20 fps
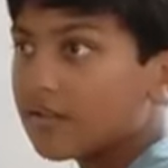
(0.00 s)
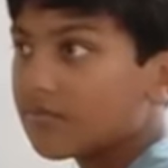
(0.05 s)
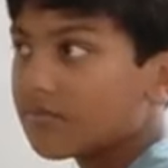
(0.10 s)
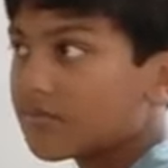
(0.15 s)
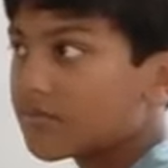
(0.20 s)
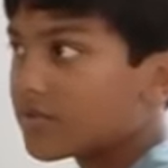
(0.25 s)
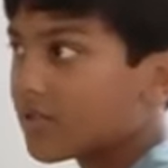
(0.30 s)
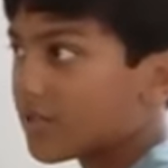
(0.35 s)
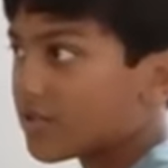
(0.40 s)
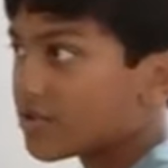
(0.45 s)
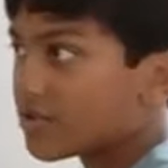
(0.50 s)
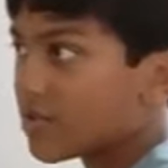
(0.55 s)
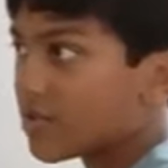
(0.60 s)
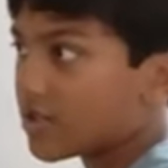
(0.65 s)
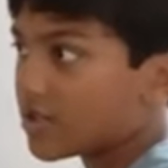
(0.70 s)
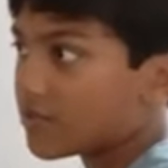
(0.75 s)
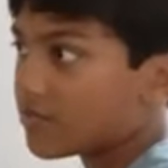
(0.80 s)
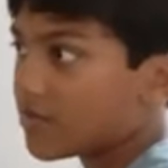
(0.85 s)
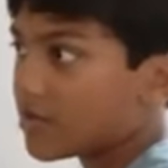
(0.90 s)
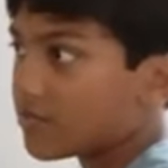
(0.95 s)
such
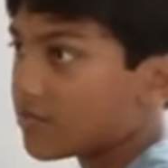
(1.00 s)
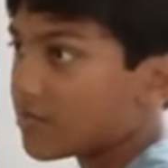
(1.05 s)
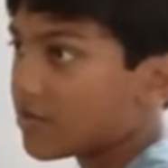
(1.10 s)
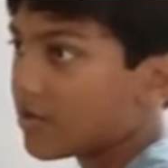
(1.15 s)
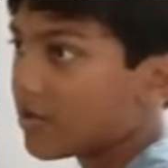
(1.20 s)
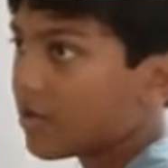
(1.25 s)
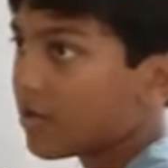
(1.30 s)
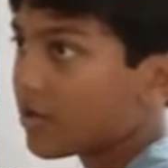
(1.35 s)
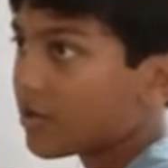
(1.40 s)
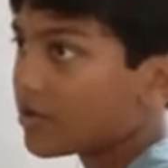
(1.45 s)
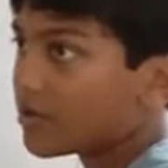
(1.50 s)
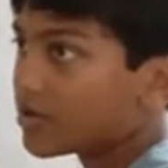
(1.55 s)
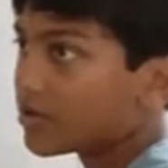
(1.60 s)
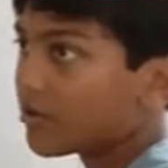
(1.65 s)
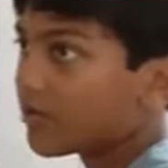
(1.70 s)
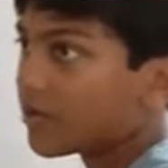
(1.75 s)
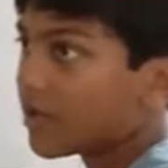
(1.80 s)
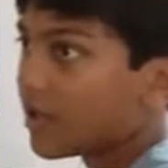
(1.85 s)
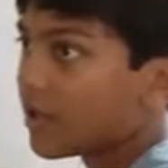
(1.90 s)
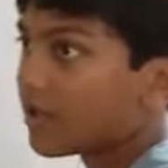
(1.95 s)
as maybe ours,
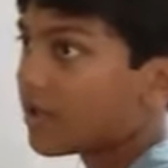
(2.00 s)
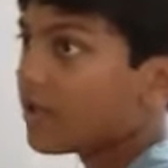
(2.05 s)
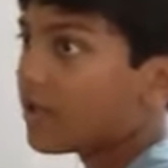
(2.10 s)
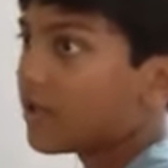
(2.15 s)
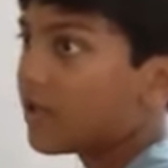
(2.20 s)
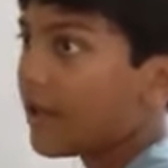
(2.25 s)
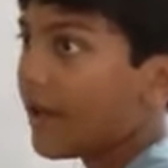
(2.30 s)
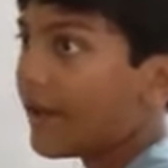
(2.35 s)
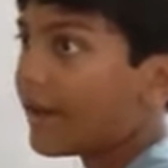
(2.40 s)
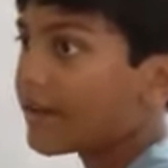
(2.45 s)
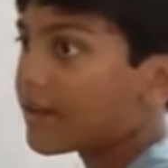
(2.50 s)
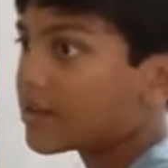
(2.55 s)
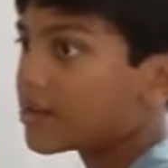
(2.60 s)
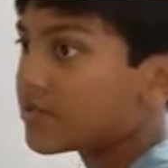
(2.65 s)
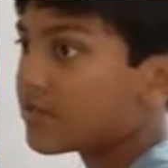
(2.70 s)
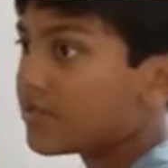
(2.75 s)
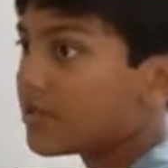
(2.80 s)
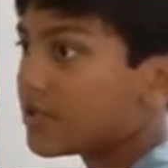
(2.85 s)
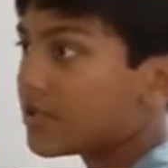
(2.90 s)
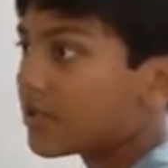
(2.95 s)
okay, and
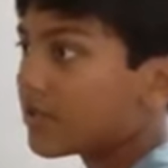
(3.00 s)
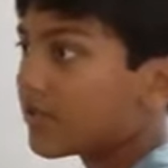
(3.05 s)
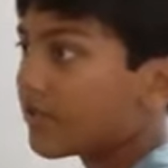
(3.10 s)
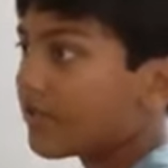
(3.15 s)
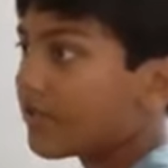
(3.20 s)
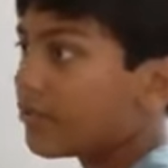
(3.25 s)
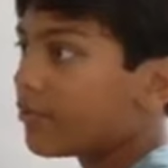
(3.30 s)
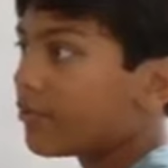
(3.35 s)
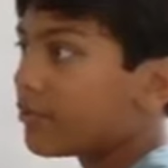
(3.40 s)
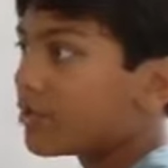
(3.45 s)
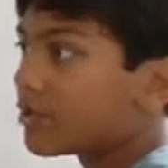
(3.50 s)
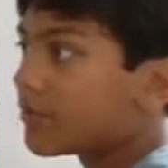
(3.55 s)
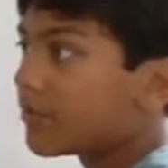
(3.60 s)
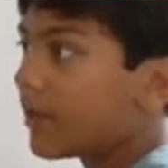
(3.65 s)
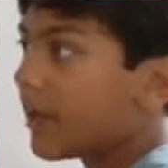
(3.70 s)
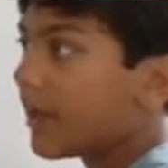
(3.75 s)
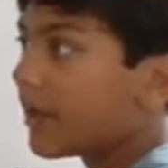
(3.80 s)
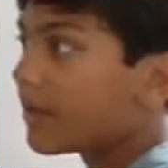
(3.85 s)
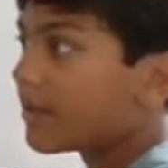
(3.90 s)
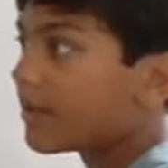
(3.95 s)
it's being ruled
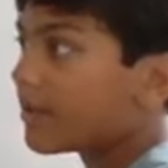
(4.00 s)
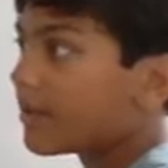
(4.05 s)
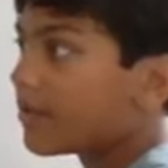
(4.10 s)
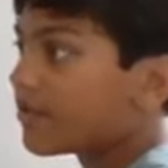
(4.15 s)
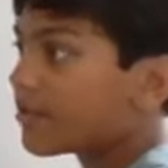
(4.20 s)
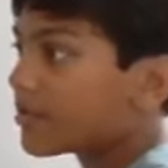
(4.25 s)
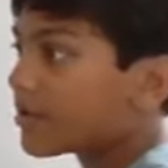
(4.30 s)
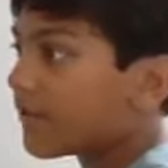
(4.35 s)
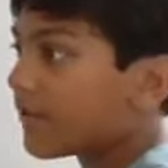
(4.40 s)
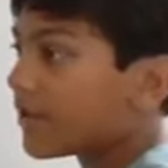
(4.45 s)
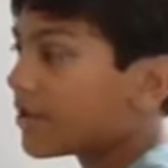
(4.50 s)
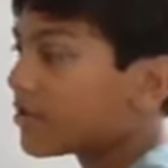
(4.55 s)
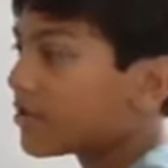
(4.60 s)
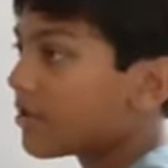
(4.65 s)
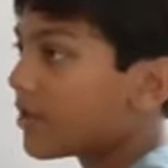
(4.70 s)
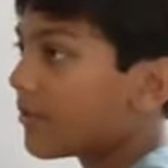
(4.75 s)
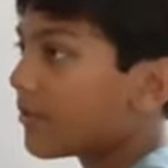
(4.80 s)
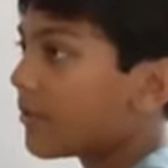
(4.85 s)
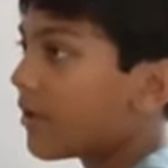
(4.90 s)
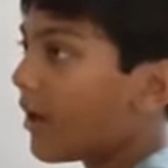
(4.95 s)
by leaders,
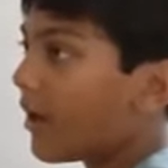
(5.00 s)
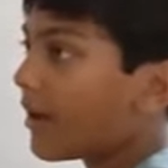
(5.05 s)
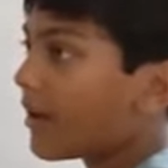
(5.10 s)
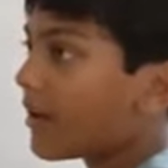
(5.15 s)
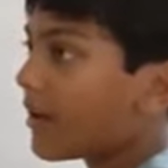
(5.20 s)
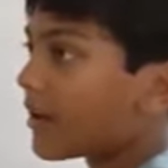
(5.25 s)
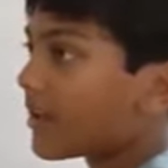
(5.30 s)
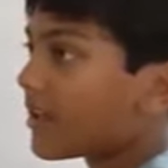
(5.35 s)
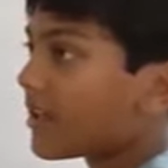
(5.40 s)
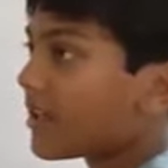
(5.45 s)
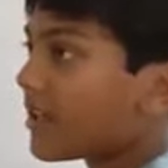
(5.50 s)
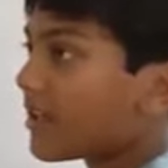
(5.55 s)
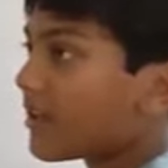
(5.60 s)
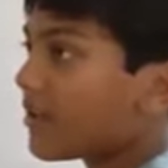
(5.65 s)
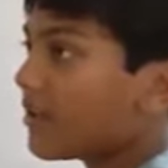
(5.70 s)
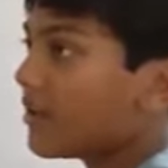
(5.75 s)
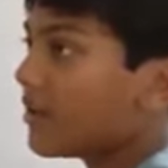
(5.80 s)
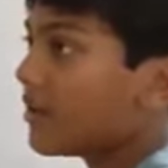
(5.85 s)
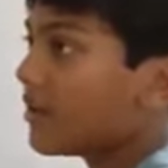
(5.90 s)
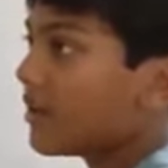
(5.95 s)
by a
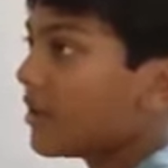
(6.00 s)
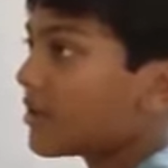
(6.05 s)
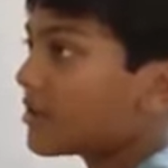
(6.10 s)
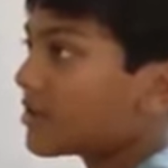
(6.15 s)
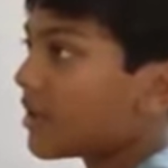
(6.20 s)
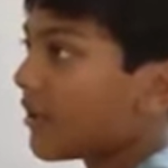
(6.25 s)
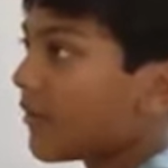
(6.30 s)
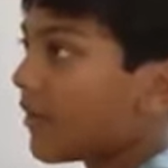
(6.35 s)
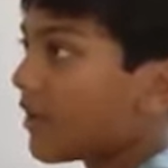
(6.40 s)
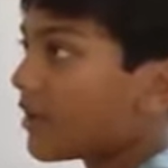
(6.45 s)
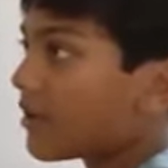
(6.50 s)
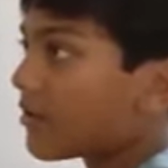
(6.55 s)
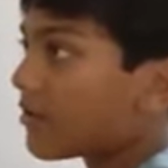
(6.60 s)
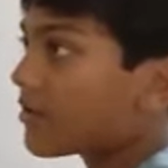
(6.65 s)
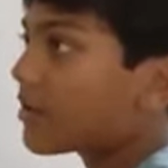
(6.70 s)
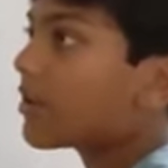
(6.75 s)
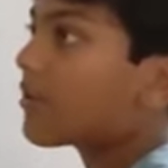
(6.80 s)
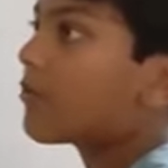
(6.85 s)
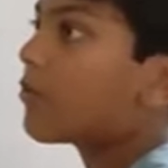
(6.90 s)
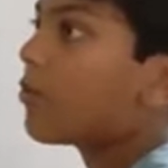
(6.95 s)
king, tyrannical
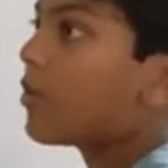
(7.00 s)
king.